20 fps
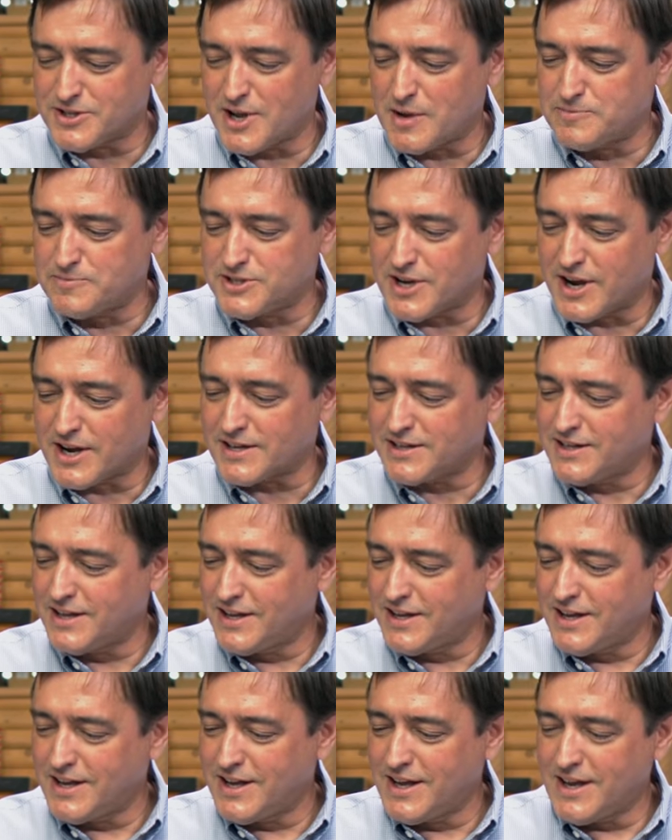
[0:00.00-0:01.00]
subject
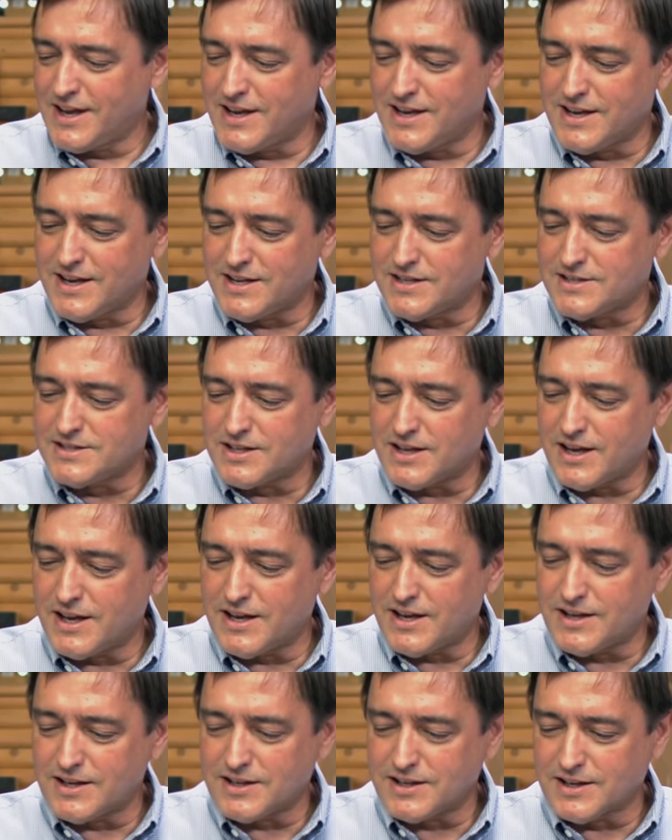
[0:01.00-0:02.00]
is
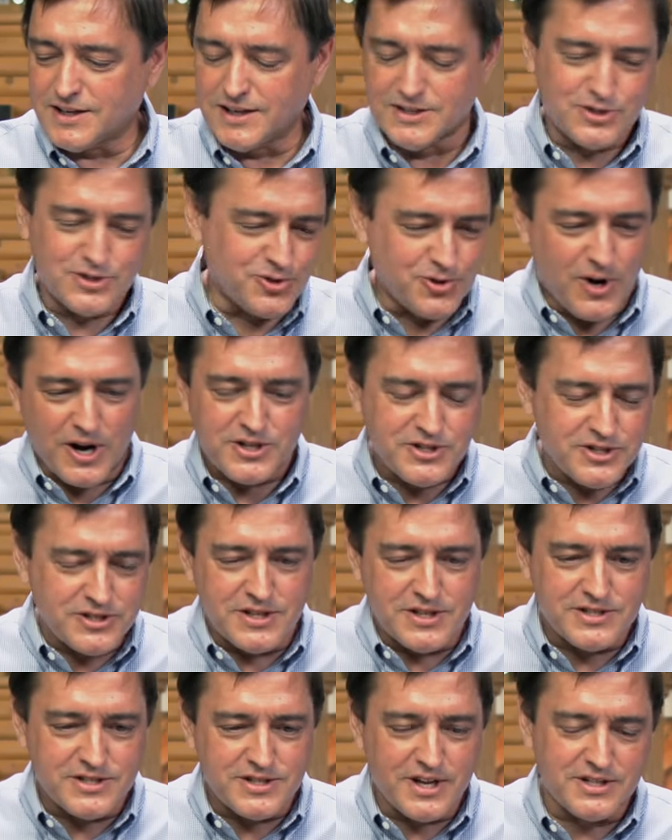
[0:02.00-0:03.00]

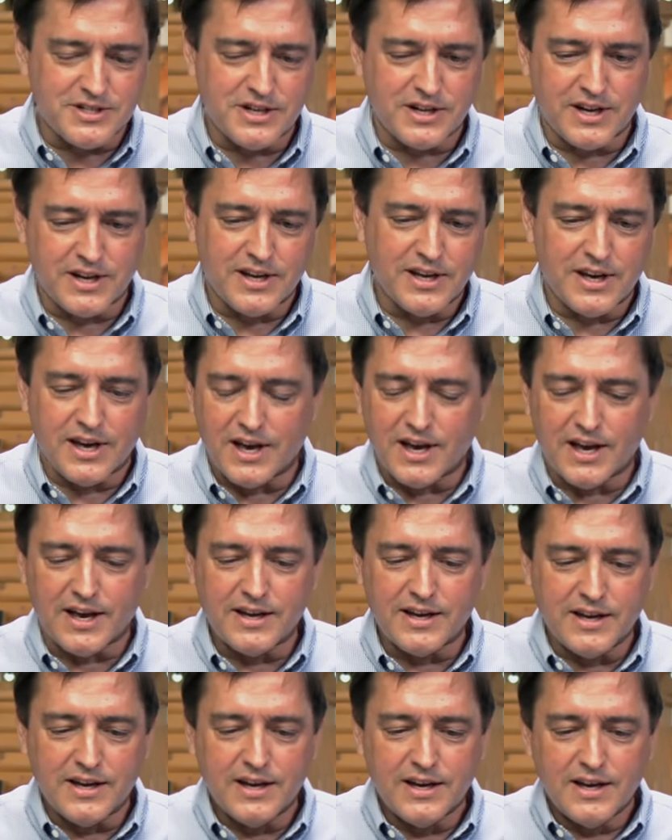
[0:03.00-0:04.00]
construction is such a,
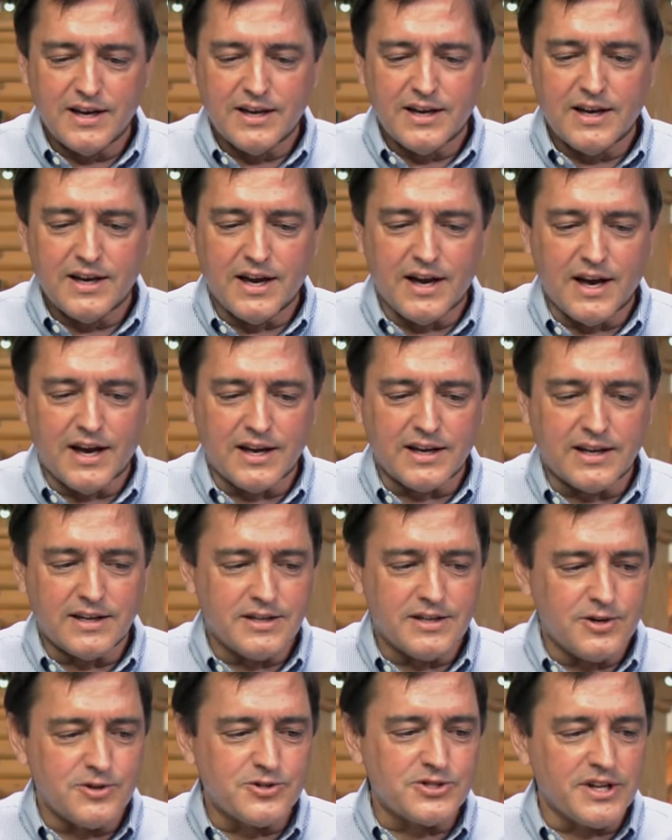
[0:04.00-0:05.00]
uh, uh,
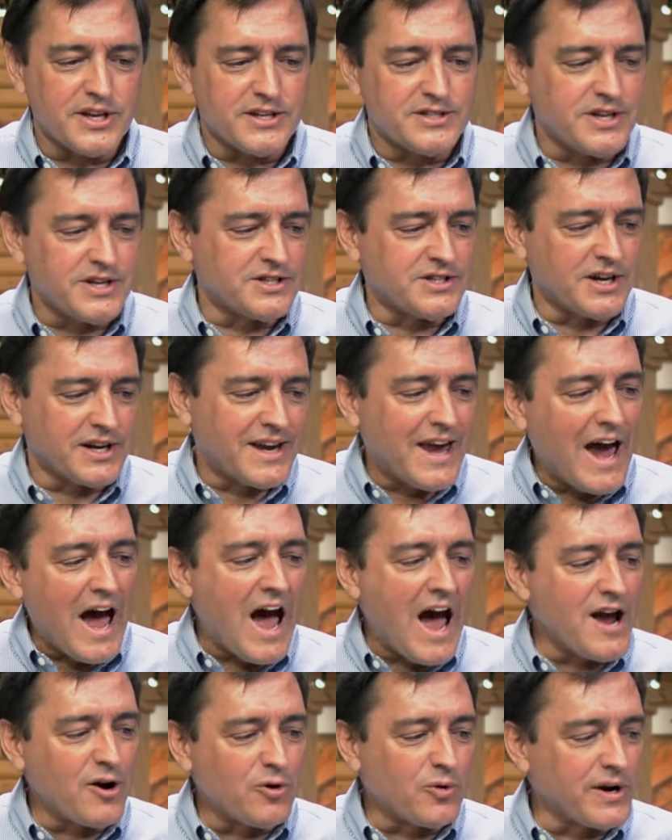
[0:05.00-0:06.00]
usually such a
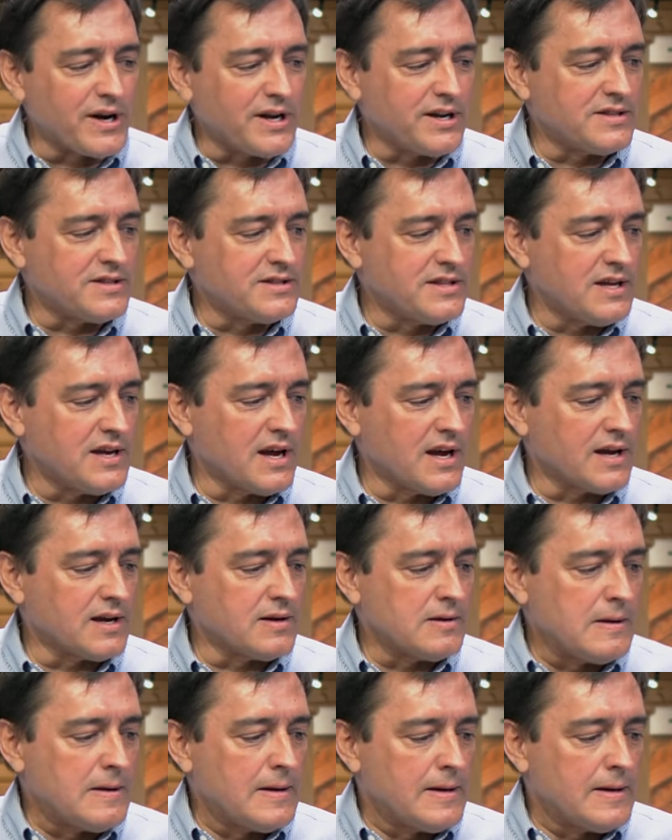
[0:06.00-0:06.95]
guy-oriented thing.